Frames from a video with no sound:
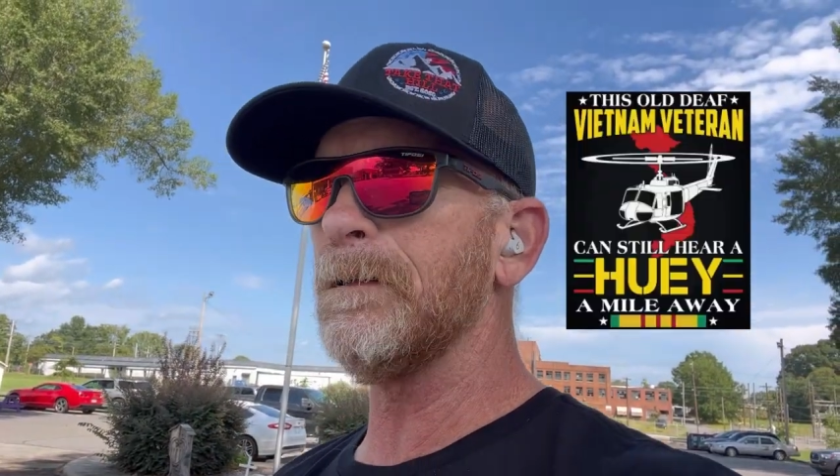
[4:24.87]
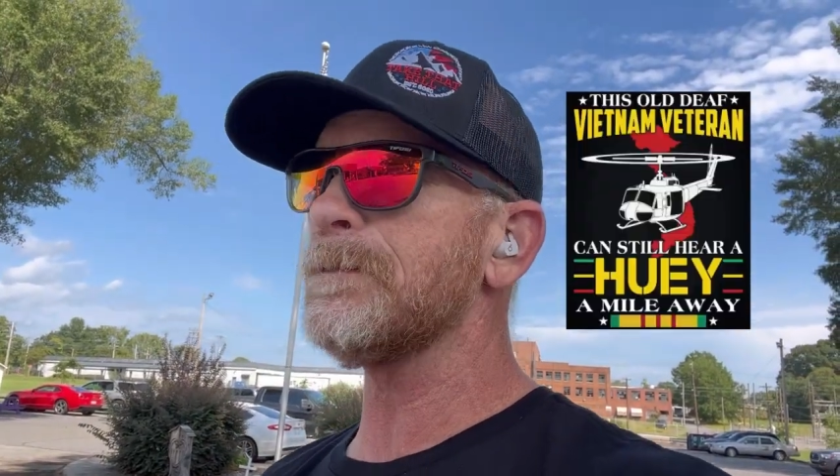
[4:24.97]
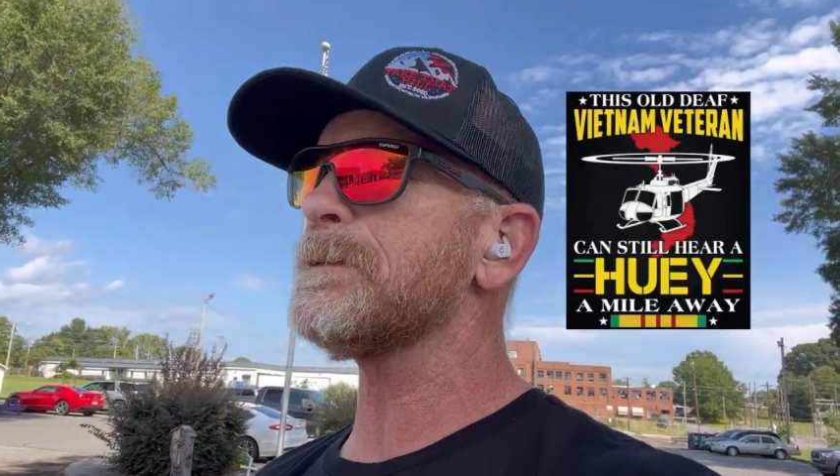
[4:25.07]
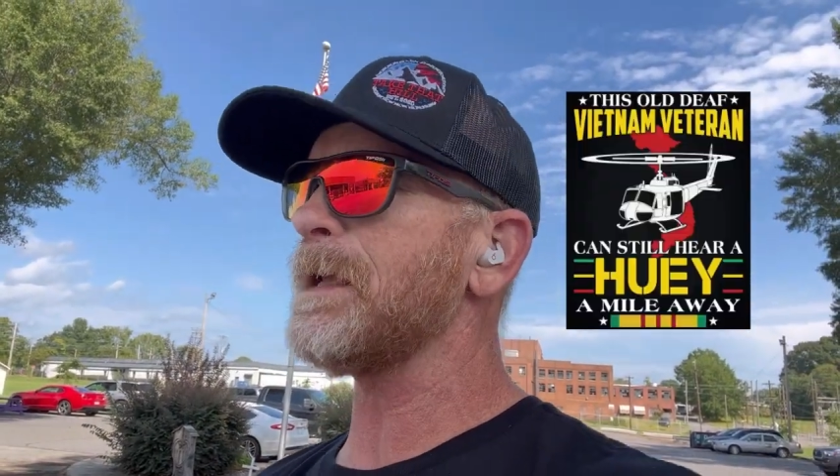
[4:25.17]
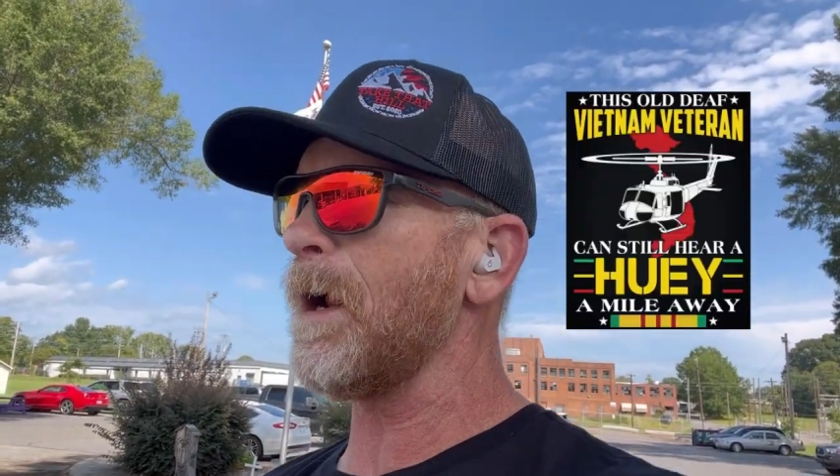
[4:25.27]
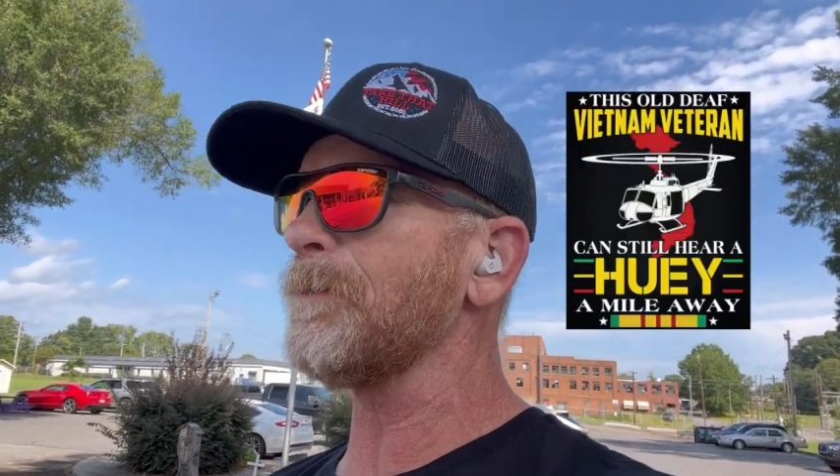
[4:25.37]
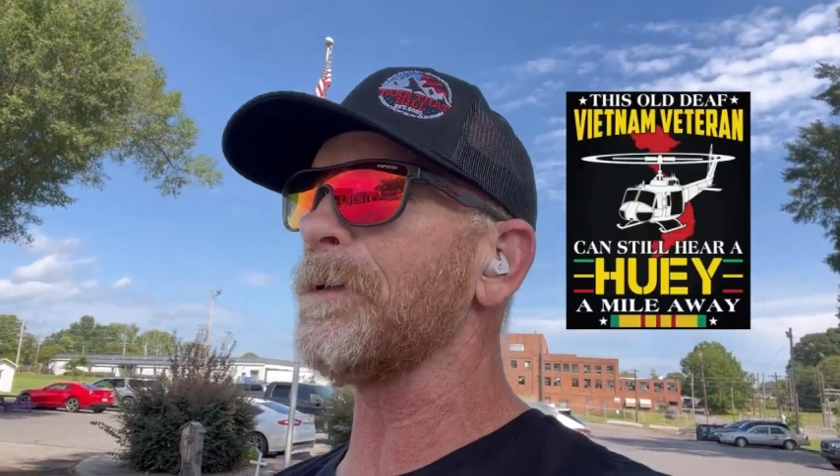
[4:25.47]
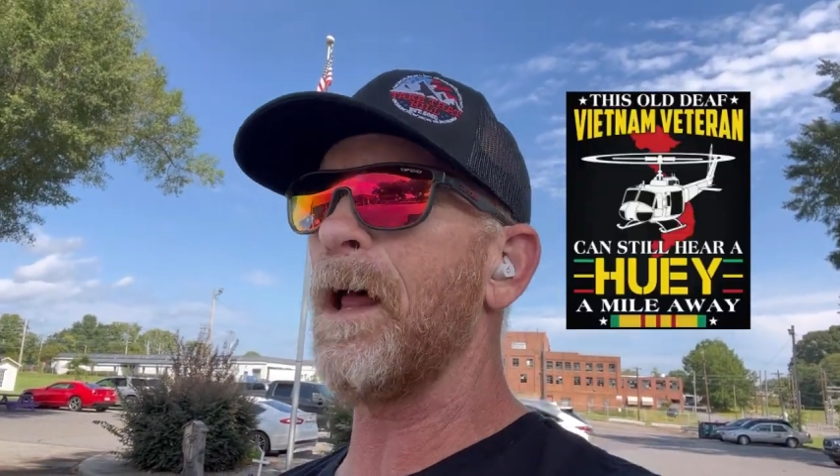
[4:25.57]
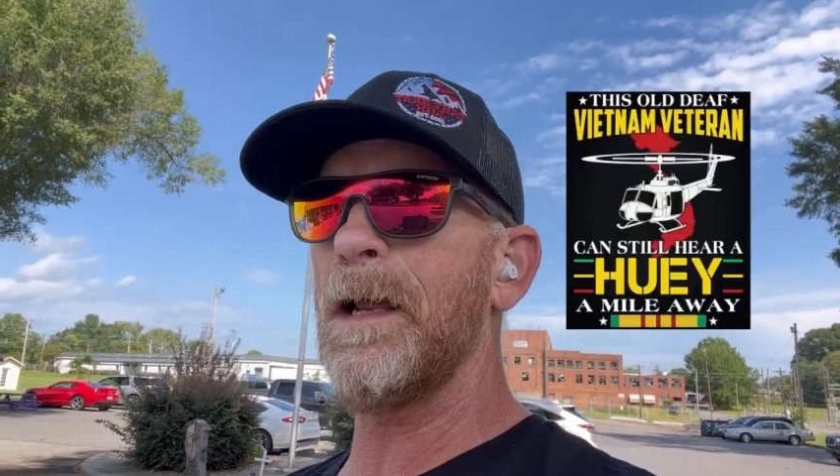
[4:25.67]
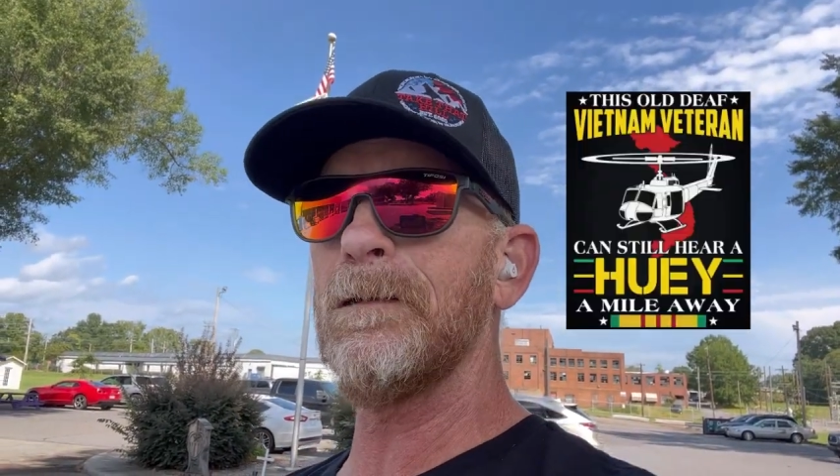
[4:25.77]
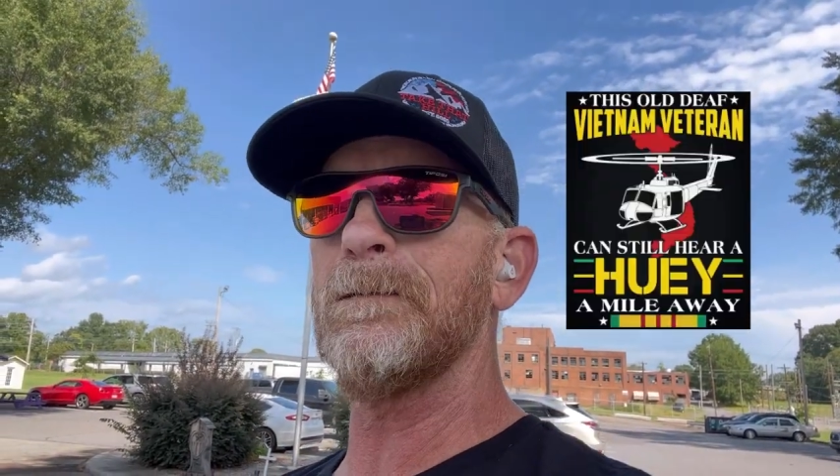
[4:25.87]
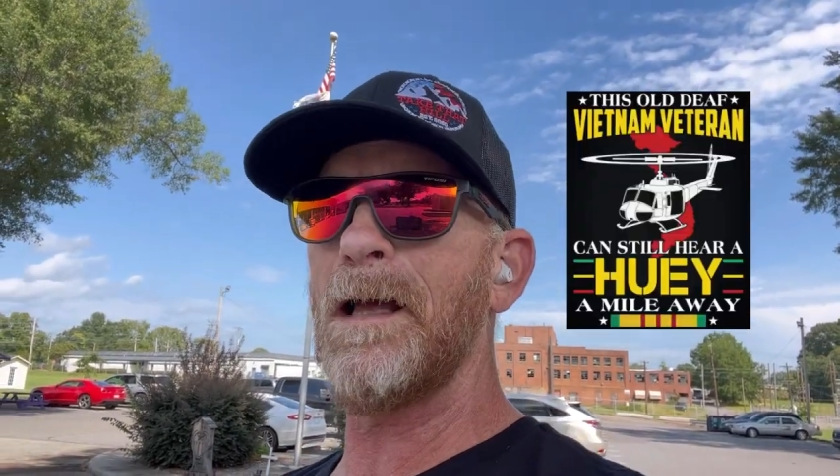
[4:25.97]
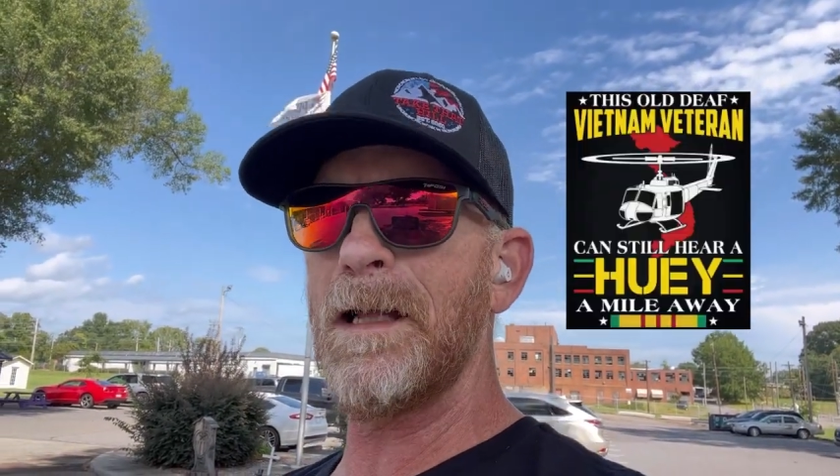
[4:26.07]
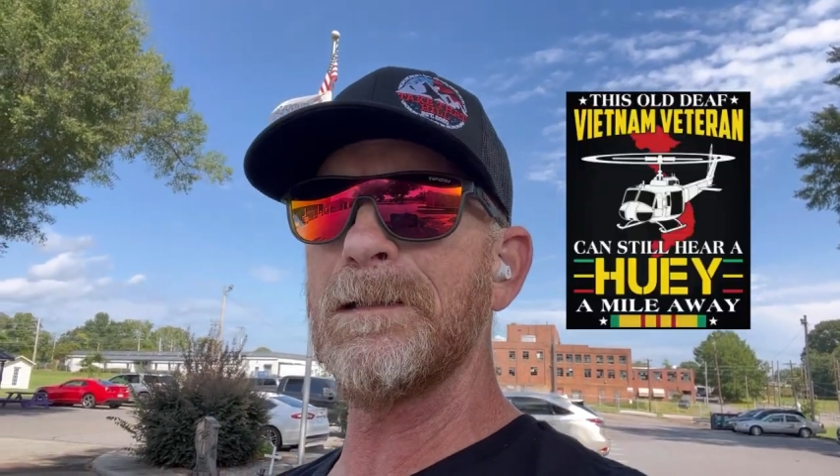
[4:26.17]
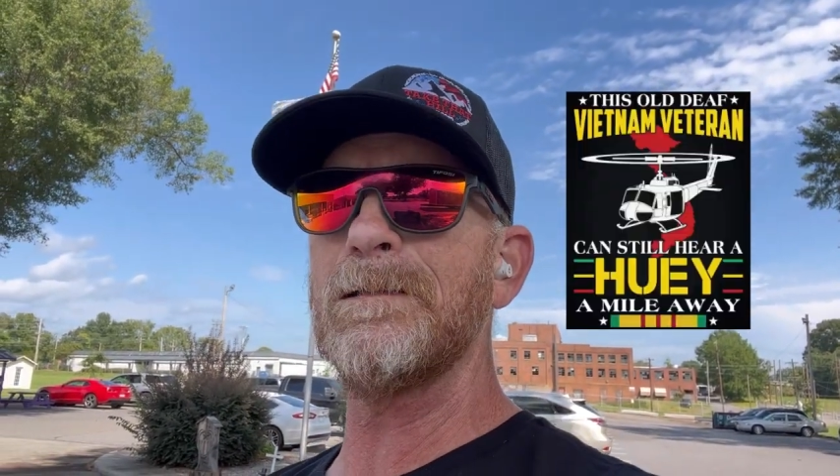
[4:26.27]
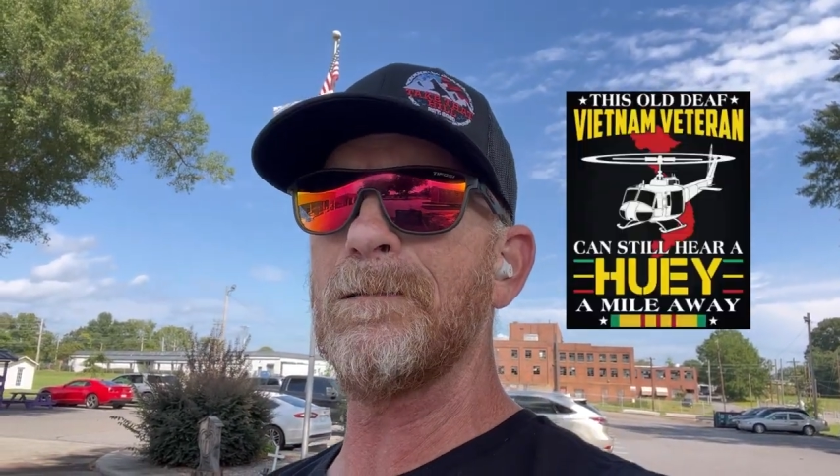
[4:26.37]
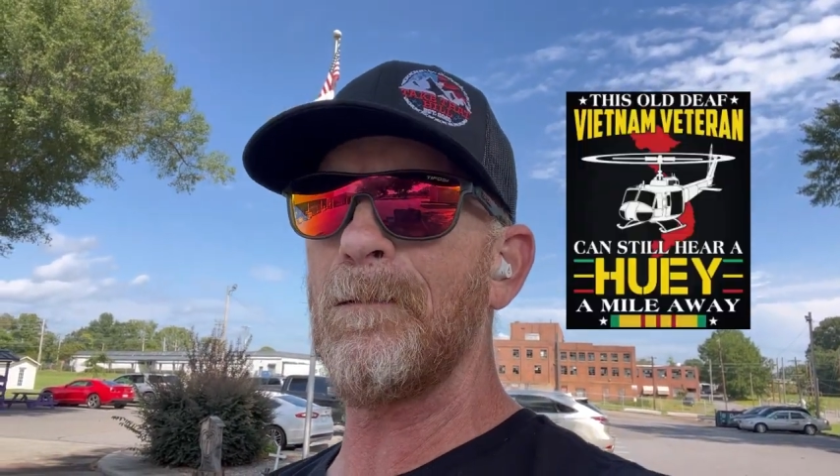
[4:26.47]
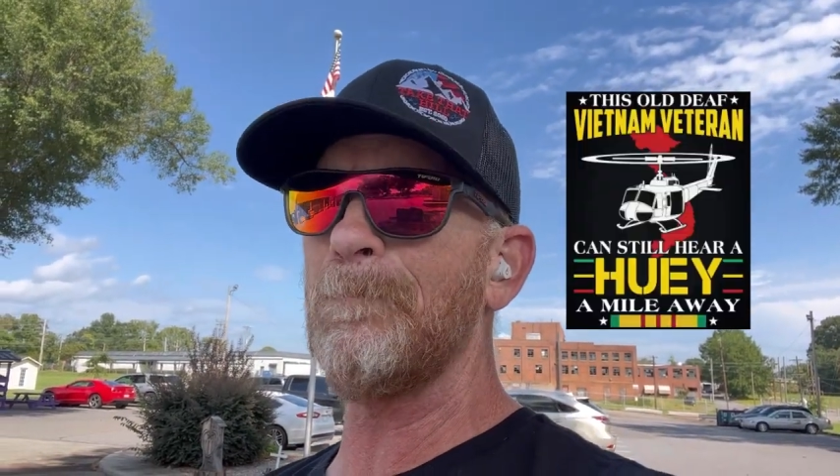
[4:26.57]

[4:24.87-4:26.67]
It sounds like that's